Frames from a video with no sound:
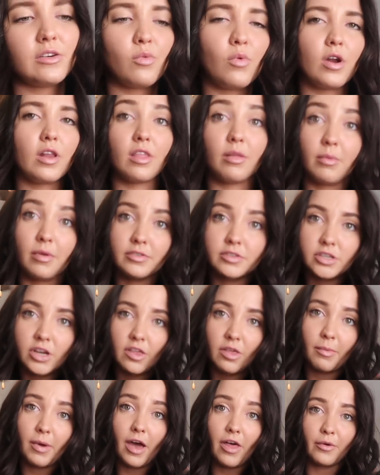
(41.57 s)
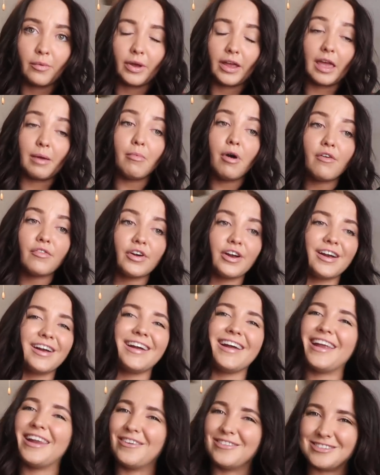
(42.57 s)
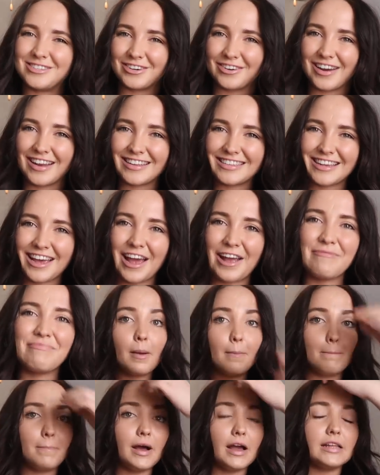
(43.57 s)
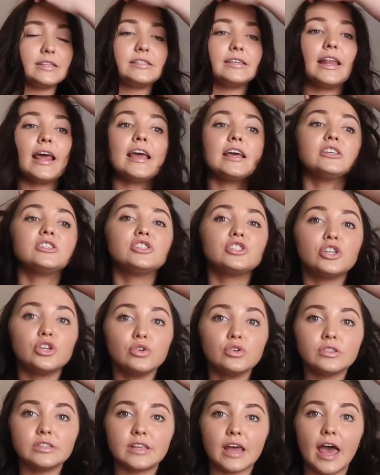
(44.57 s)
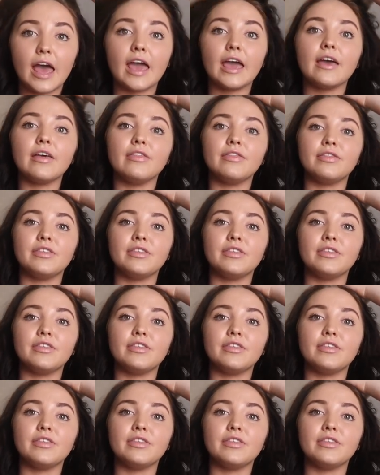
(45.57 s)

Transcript: one of them lives here and then my other one came over, and it was a great time. But today is Tuesday.